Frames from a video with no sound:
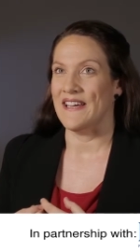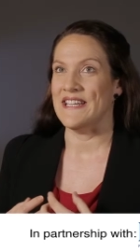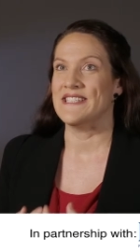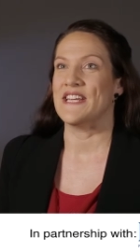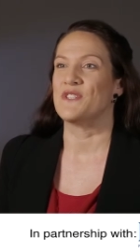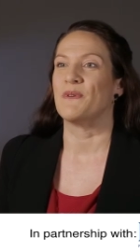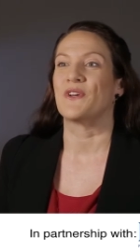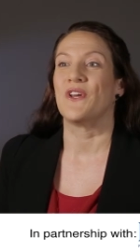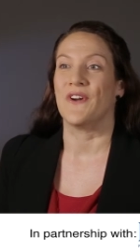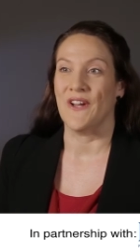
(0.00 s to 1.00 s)
insatiable
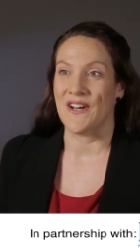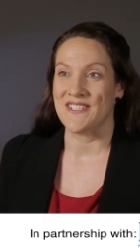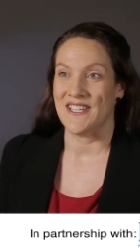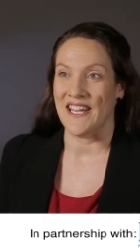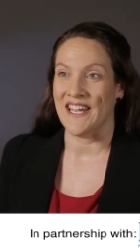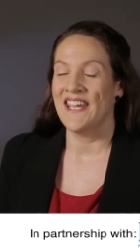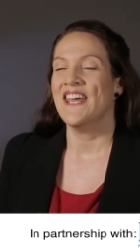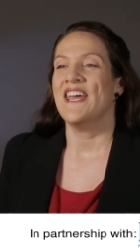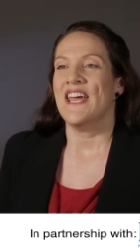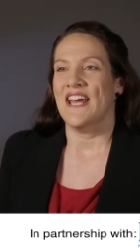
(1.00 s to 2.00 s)
curiosity.
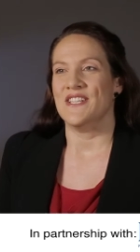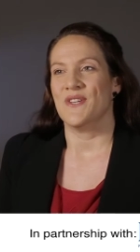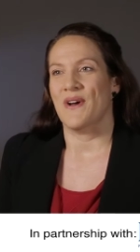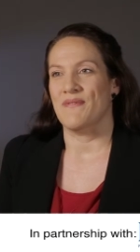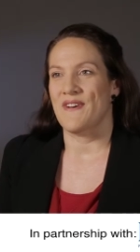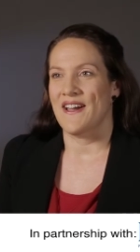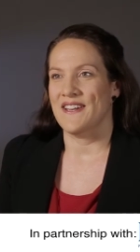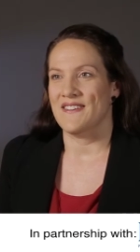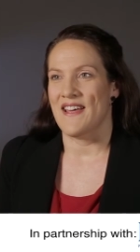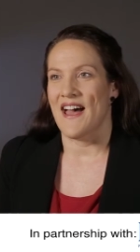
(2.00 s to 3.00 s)
And so I
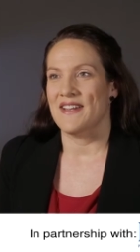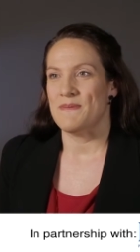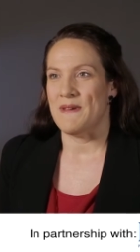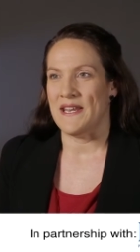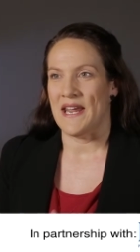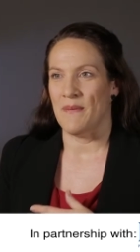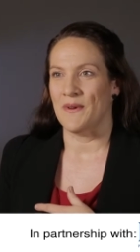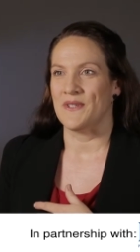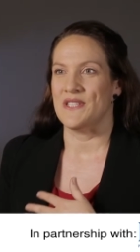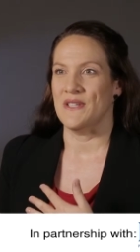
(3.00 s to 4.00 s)
find that being
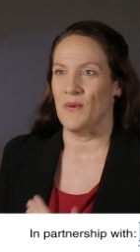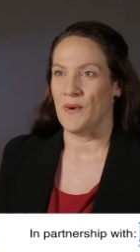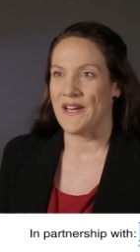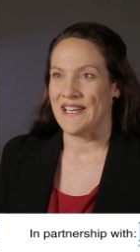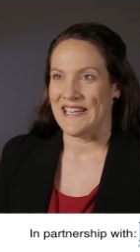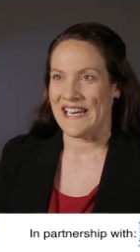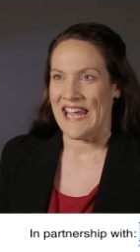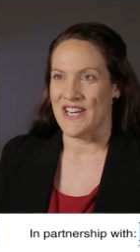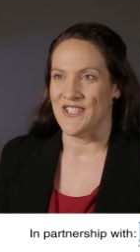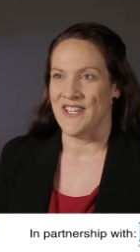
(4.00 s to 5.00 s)
able to work in
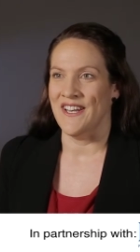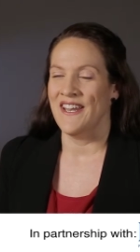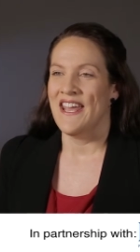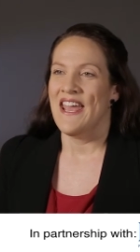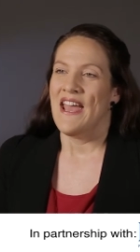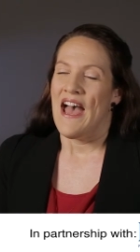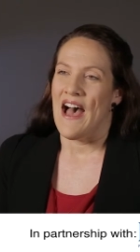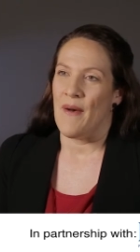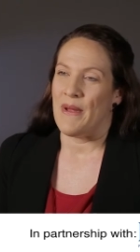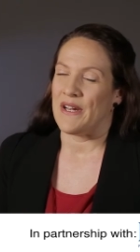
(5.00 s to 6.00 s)
litigation
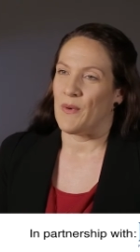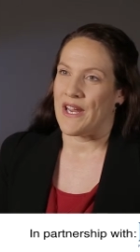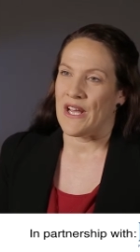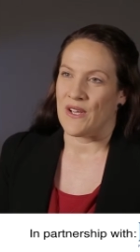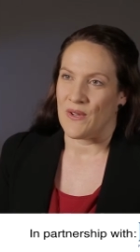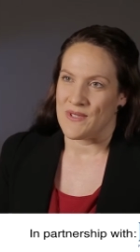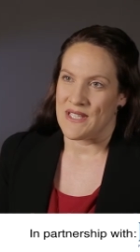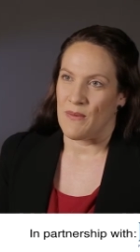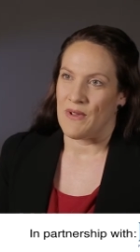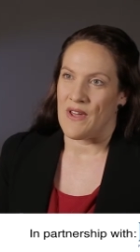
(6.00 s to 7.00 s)
and working
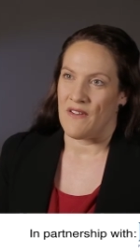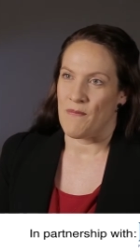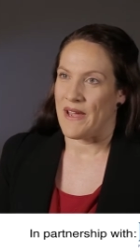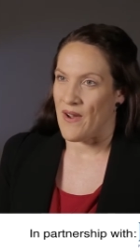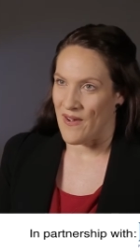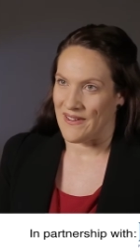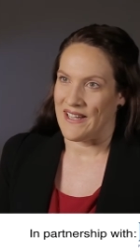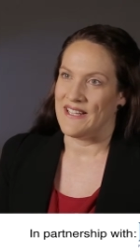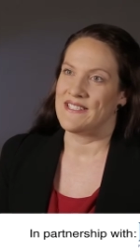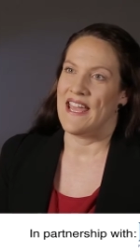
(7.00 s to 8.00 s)
closely with all of my
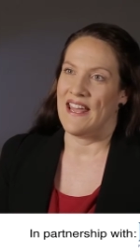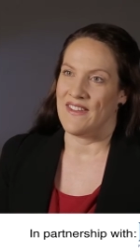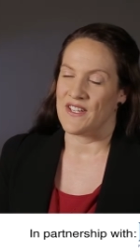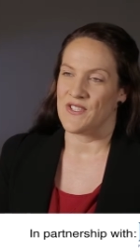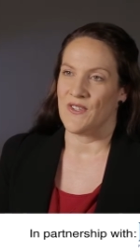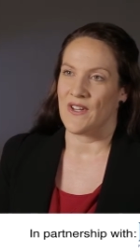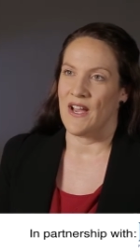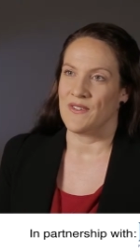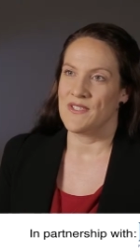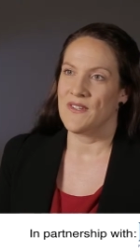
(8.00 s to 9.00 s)
colleagues and the external
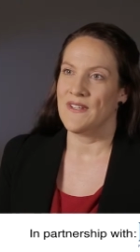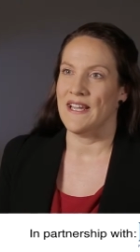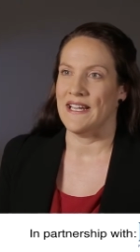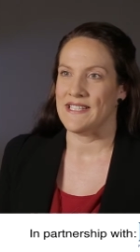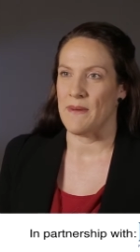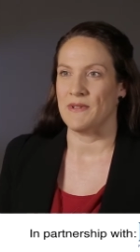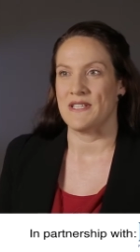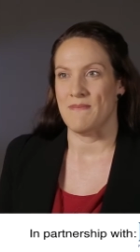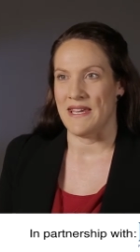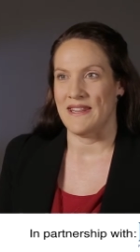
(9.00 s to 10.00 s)
counsel, it's able
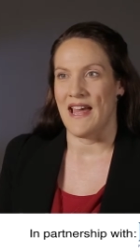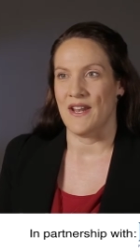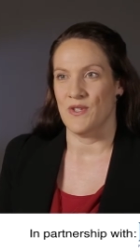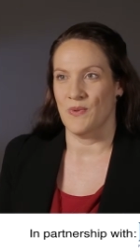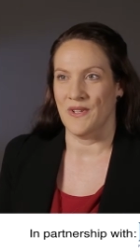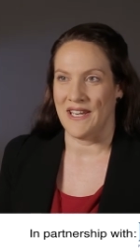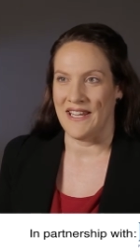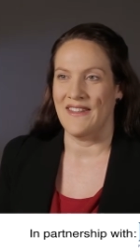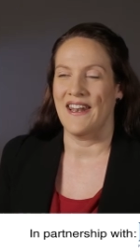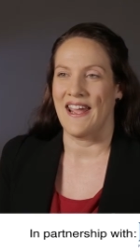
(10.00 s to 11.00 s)
to meet that dual
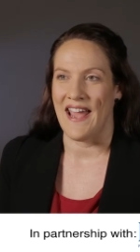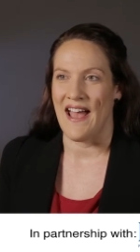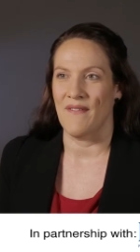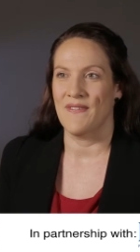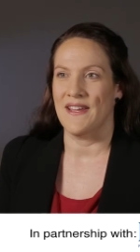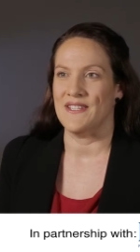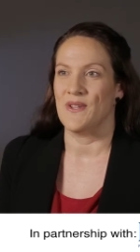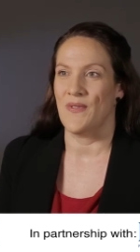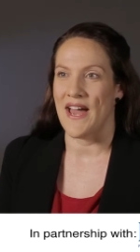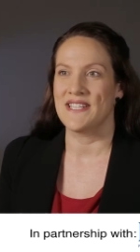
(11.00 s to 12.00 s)
need that I have. And
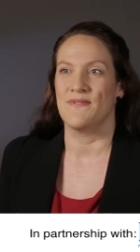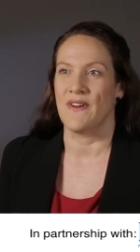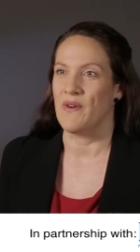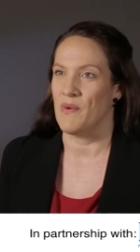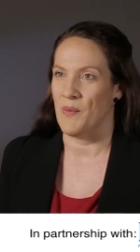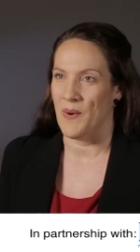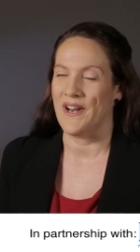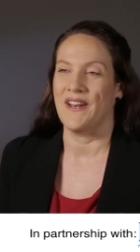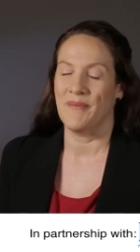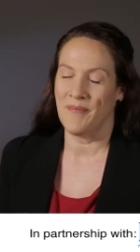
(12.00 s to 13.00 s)
so that's very
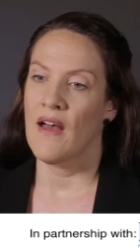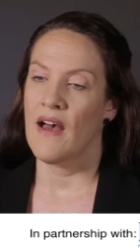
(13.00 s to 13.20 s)
rewarding.